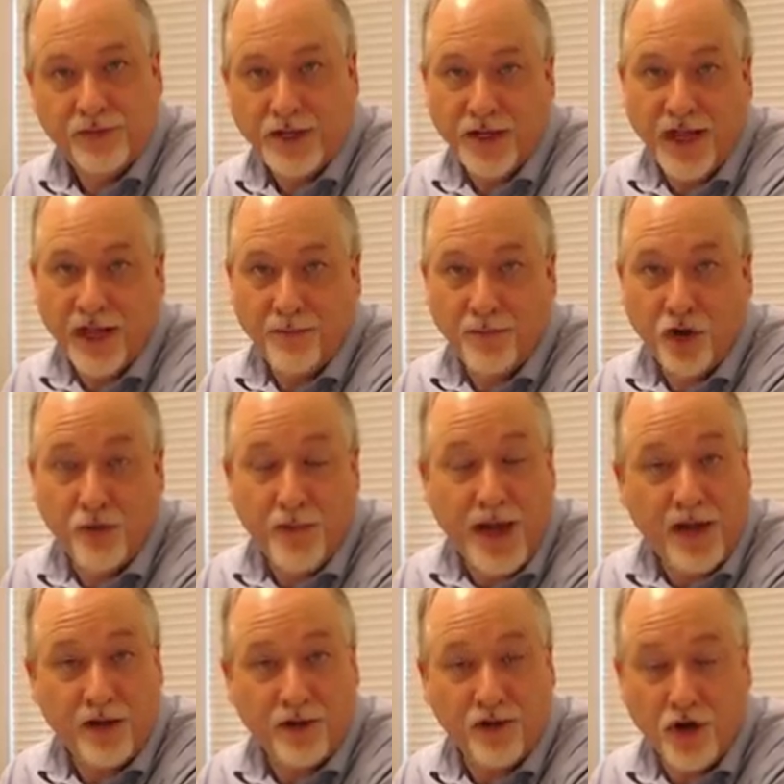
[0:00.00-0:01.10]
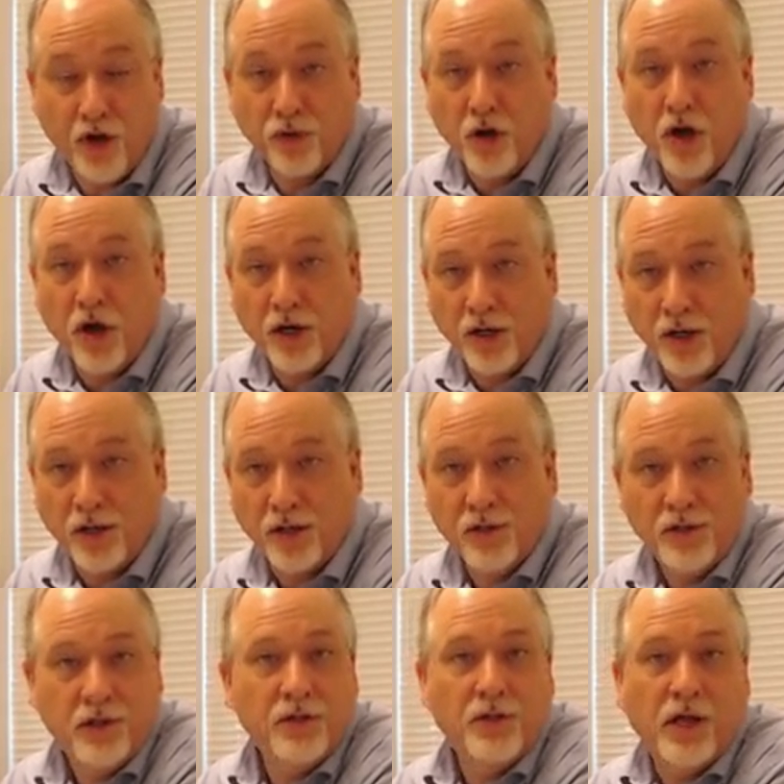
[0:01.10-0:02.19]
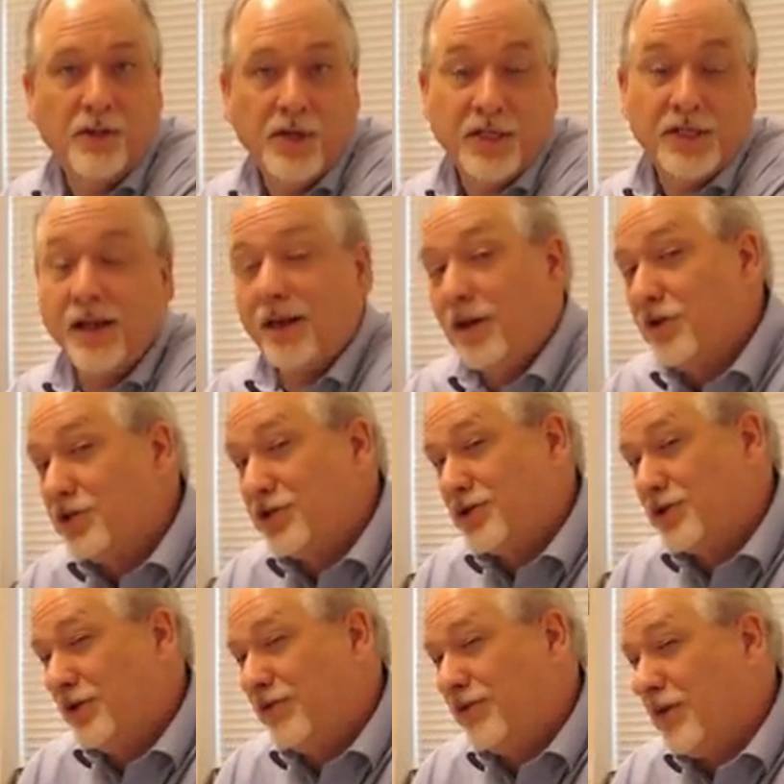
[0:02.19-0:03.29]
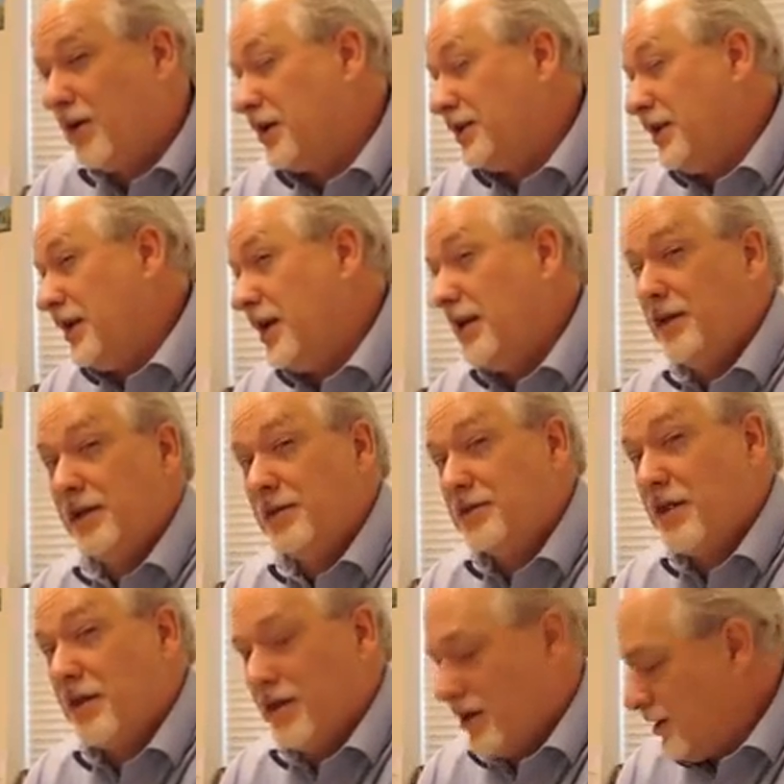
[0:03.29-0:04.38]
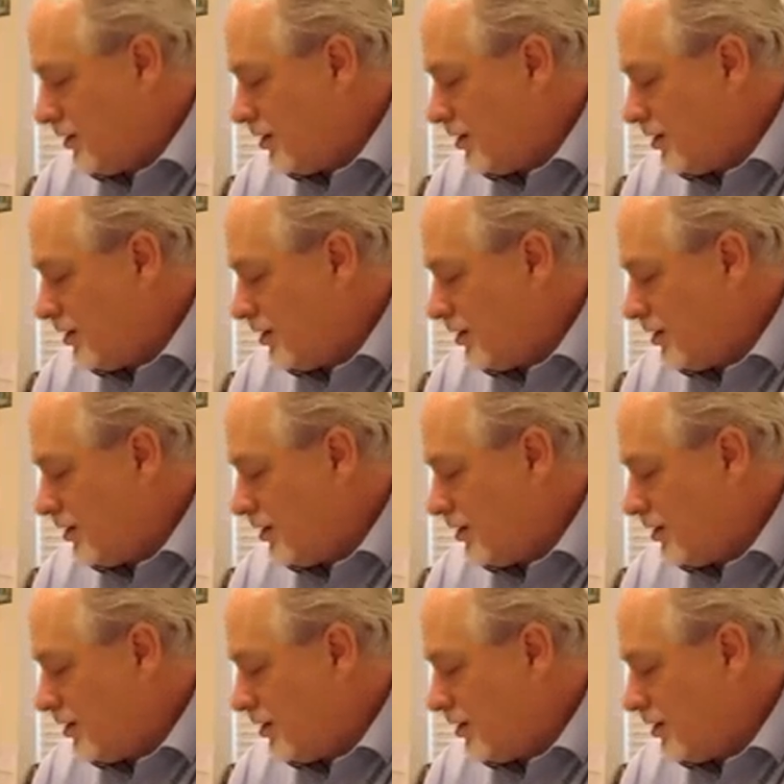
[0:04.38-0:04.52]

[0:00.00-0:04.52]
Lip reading: The name no longer, it's kind of largest so far at the end is the